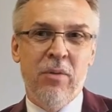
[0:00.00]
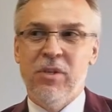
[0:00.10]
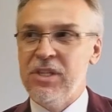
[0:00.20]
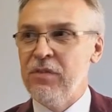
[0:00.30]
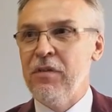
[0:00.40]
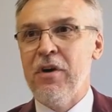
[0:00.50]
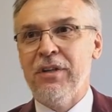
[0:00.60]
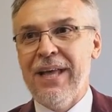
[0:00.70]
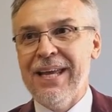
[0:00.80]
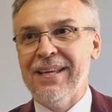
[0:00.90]
We just
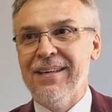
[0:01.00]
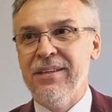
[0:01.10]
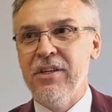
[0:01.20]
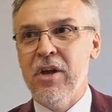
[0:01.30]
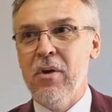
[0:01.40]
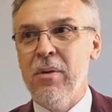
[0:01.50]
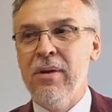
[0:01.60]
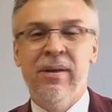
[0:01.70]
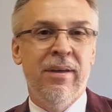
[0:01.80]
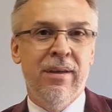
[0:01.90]
felt like, you
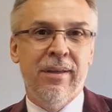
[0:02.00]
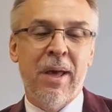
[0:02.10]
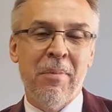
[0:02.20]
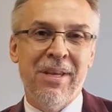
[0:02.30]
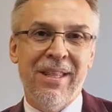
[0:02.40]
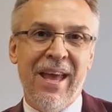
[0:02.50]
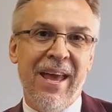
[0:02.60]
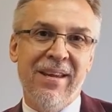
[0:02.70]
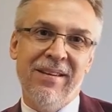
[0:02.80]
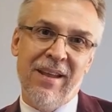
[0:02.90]
know, coming to the
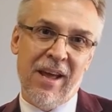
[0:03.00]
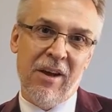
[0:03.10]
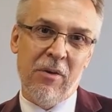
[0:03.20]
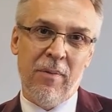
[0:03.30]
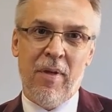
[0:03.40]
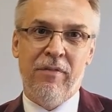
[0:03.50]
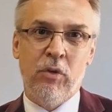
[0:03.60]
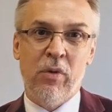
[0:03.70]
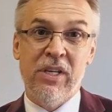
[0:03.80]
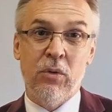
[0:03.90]
end now of
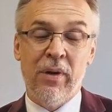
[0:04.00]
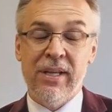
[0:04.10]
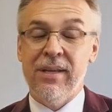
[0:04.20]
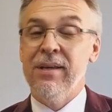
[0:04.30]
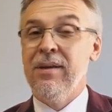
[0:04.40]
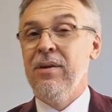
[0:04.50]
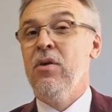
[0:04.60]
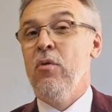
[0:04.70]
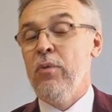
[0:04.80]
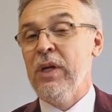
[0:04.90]
2020,
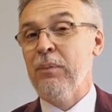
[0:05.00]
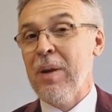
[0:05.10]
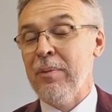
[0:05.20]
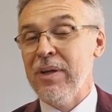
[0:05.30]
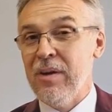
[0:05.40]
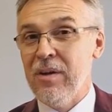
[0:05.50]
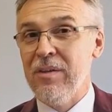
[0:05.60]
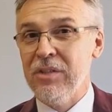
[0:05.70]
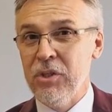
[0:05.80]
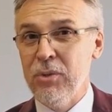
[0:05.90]
we could probably
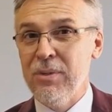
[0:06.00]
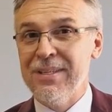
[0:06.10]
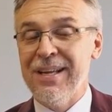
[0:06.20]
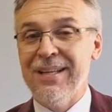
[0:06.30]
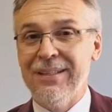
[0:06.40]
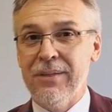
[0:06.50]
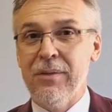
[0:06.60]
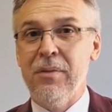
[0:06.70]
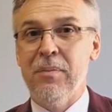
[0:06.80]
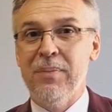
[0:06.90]
all use a
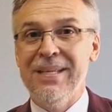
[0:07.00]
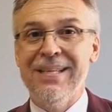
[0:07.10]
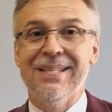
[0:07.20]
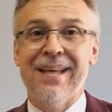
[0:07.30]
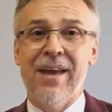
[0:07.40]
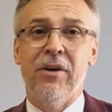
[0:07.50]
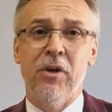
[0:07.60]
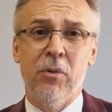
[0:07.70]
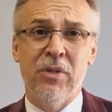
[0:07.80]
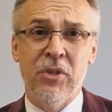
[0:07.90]
little peace. I don't
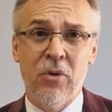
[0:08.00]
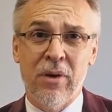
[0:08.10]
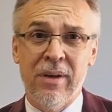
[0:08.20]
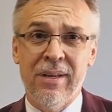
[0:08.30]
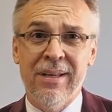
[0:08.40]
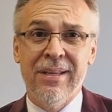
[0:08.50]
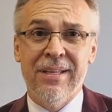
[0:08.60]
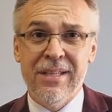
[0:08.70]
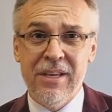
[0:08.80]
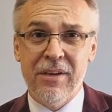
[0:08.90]
know, was your
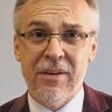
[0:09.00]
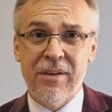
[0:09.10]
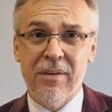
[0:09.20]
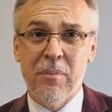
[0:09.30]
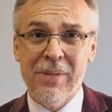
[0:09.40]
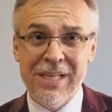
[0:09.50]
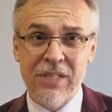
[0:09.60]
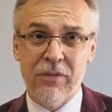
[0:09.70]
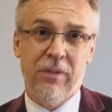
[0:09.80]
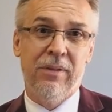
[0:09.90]
year
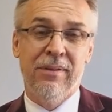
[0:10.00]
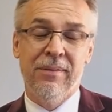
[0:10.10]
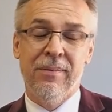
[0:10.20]
peaceful?